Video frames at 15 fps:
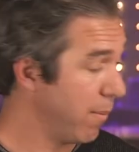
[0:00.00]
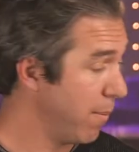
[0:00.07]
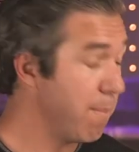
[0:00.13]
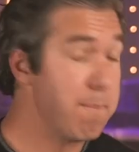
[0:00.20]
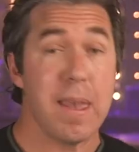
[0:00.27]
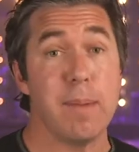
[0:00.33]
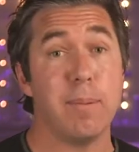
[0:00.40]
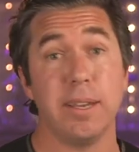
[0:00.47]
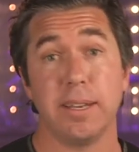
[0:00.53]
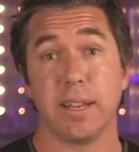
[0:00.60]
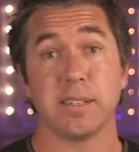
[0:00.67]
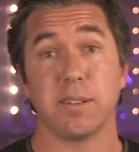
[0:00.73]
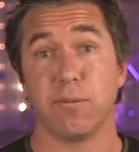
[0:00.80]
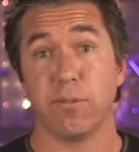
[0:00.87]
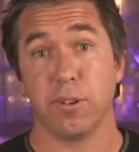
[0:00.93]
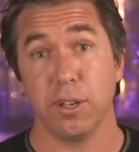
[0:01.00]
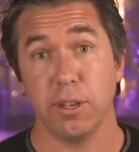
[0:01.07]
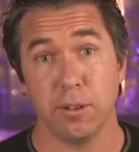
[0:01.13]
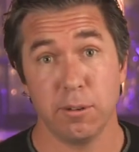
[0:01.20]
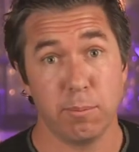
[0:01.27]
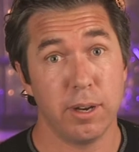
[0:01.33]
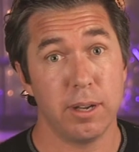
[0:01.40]
Maybe it doesn't for
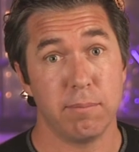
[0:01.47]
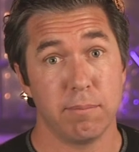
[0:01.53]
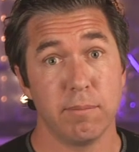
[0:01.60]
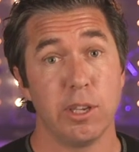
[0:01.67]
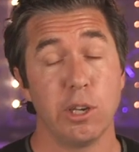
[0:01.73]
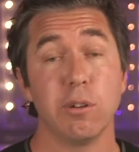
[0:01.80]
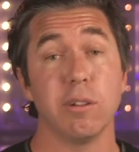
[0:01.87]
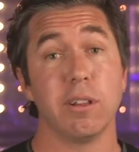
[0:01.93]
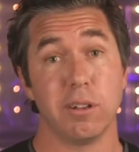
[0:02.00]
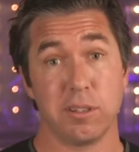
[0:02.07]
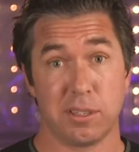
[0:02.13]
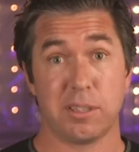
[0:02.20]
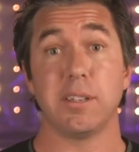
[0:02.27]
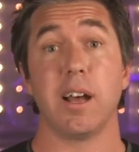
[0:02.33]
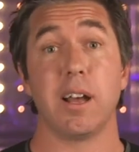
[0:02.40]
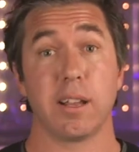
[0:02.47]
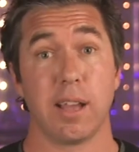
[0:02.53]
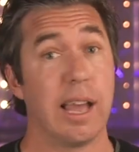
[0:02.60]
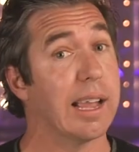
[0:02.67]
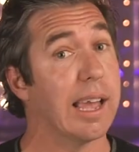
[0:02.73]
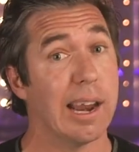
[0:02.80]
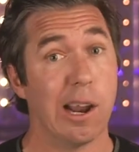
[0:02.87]
you, but you're a little stuck.
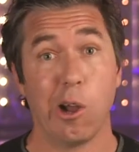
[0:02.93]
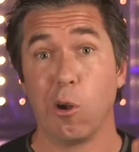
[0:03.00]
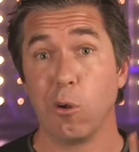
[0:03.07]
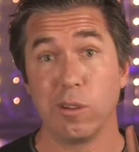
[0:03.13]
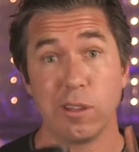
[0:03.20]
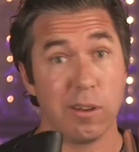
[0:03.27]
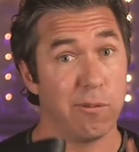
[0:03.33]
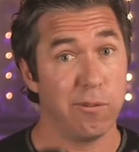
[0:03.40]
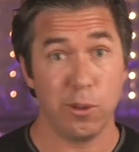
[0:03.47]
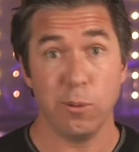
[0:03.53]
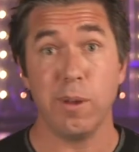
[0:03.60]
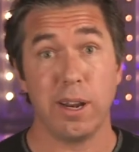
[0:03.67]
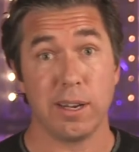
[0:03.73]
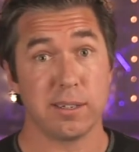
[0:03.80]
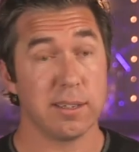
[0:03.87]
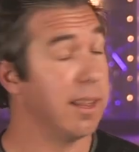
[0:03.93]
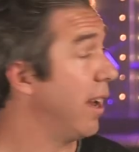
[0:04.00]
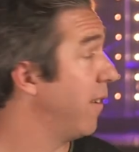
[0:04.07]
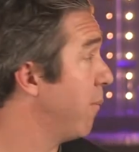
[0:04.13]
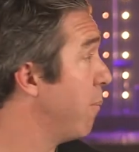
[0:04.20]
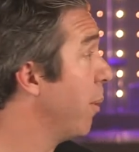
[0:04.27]
I got only a few minutes left.